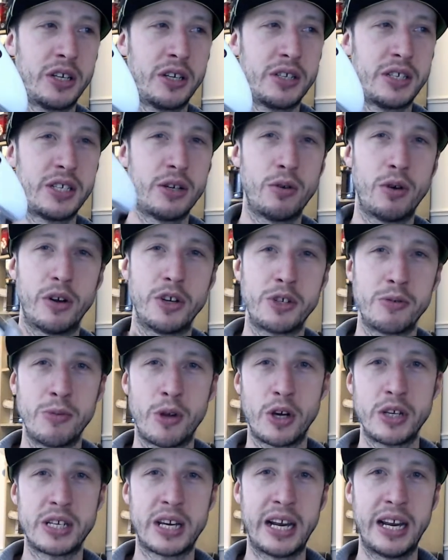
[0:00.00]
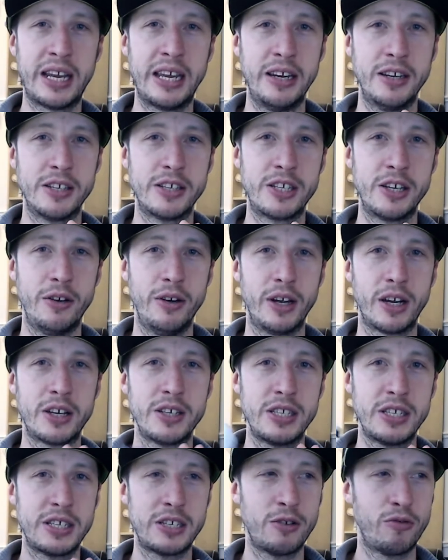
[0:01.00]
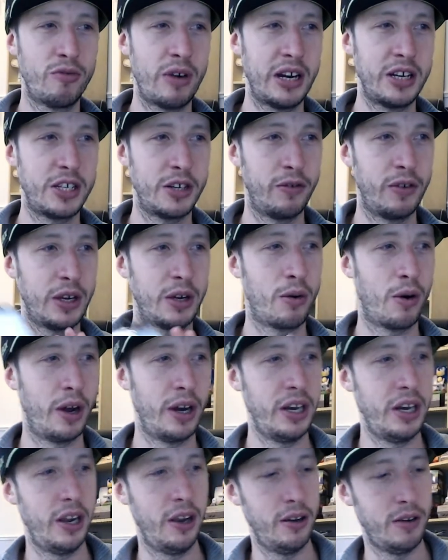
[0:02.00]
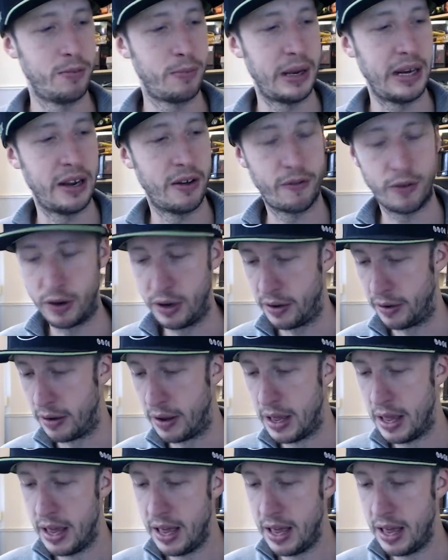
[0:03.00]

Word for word: still got some nice clickiness to it because it's still relatively quite new. It's been there for a minute.